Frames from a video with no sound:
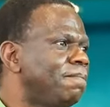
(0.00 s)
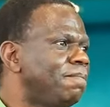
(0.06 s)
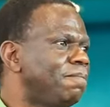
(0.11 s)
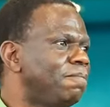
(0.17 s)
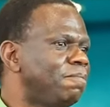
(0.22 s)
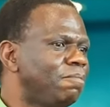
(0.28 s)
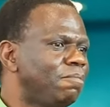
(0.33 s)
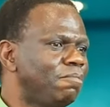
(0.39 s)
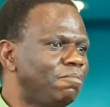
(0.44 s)

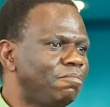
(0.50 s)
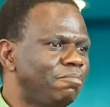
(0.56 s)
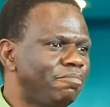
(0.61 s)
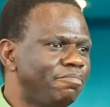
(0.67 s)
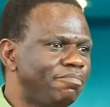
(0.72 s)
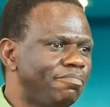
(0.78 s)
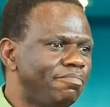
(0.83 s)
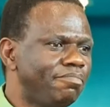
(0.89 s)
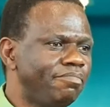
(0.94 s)

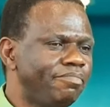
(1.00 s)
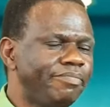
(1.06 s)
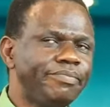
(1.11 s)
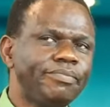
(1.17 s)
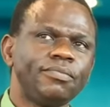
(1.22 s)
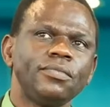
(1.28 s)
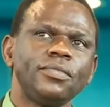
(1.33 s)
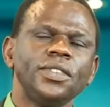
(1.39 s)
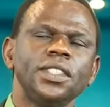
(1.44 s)

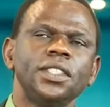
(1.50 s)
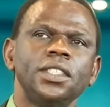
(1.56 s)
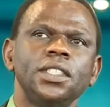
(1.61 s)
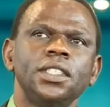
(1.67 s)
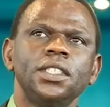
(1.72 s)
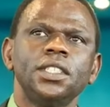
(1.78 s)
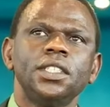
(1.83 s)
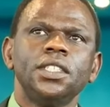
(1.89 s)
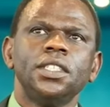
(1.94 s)

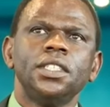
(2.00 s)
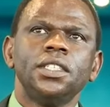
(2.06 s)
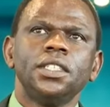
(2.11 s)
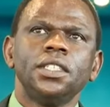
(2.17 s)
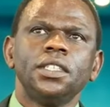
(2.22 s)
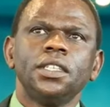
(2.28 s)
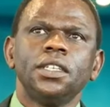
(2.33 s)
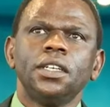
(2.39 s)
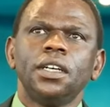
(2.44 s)

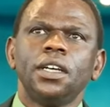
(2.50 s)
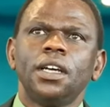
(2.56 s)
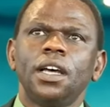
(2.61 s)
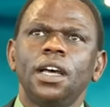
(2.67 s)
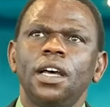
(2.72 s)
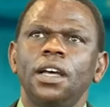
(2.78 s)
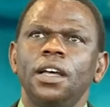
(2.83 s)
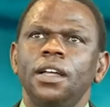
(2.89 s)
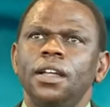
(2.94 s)

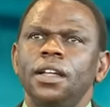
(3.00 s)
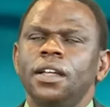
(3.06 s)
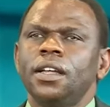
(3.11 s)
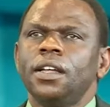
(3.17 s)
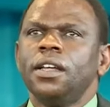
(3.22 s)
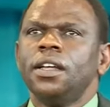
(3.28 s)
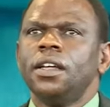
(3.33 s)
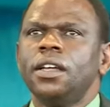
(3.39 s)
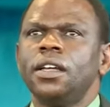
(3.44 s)

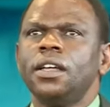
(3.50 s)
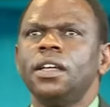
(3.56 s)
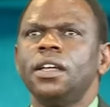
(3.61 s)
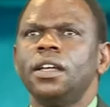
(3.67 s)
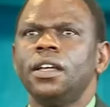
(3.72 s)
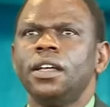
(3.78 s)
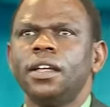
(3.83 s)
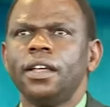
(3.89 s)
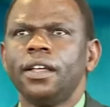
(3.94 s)

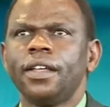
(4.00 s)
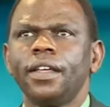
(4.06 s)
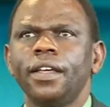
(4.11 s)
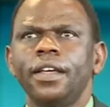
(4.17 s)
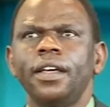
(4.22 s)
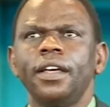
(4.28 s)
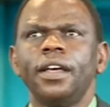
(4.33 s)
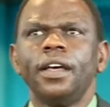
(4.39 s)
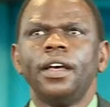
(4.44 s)

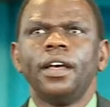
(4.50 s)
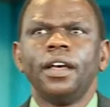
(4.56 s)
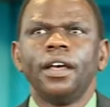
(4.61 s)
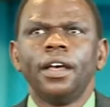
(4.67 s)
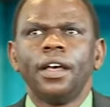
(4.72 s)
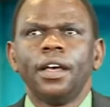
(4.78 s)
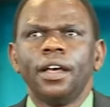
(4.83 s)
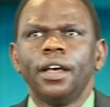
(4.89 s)
(no one is talking)